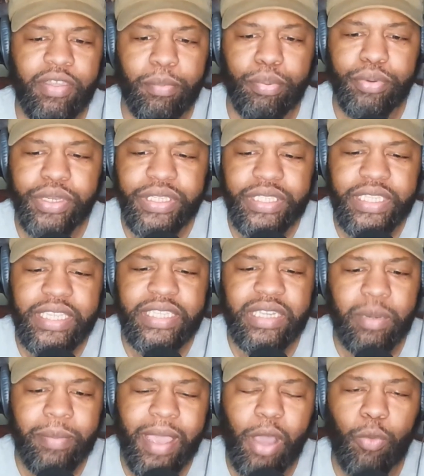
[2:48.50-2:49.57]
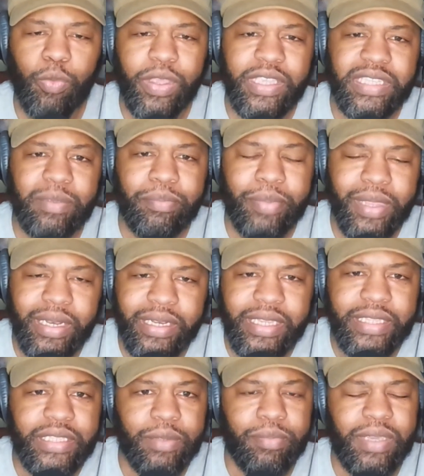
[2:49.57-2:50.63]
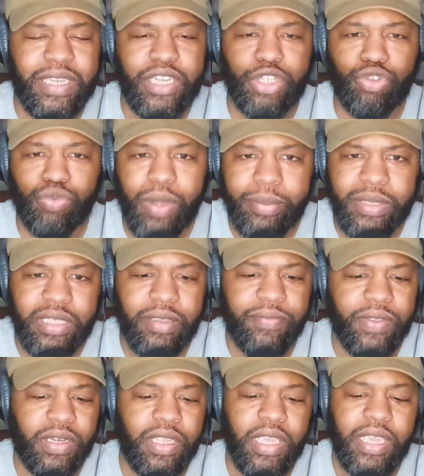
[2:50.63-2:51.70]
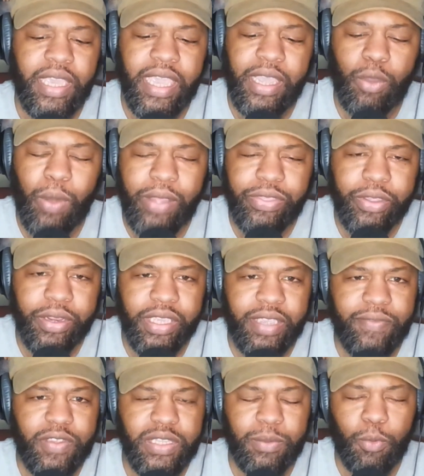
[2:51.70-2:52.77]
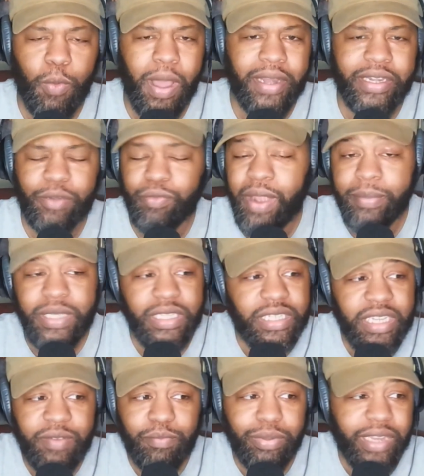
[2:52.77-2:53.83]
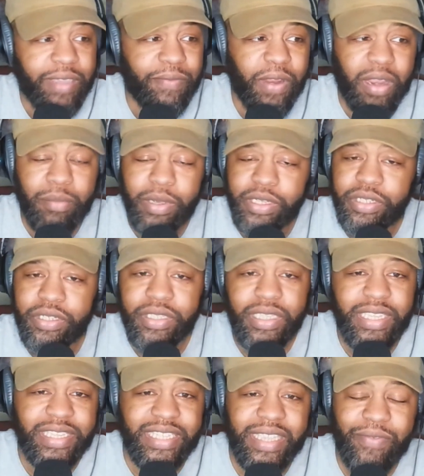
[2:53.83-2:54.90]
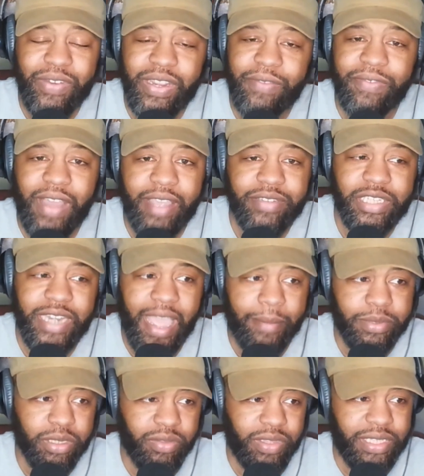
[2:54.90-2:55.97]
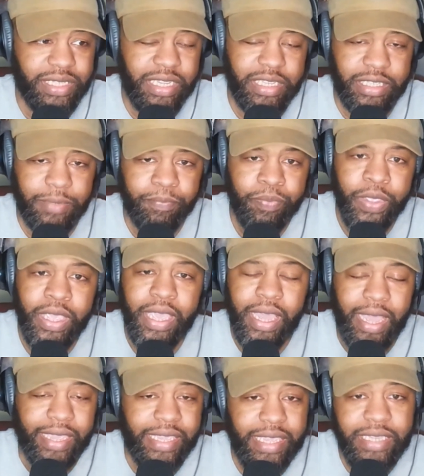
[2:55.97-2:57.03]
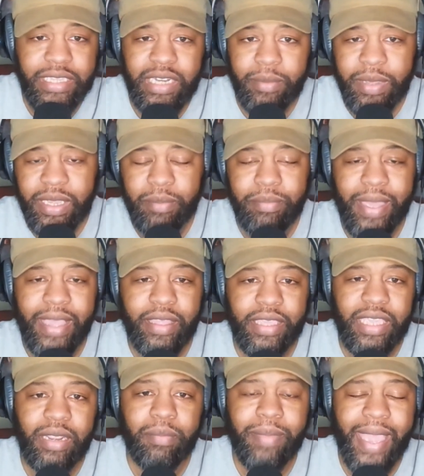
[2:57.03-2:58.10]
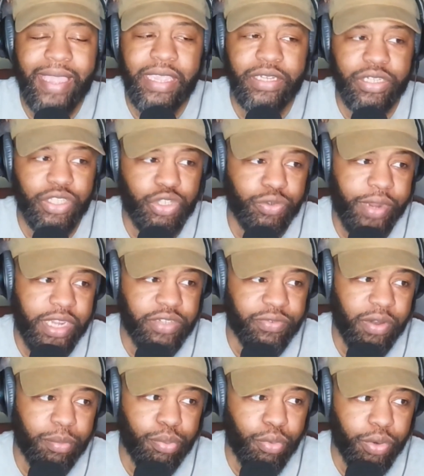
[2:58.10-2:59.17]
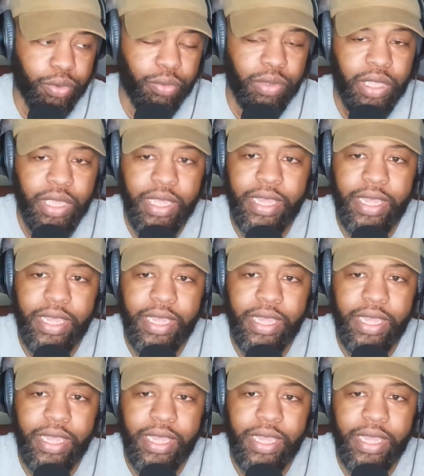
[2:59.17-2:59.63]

the preseason about his ability to be disruptive and go out there and give you some quality reps. He didn't play very much. You see 75 snaps on the season. He ended up getting back into the transfer portal.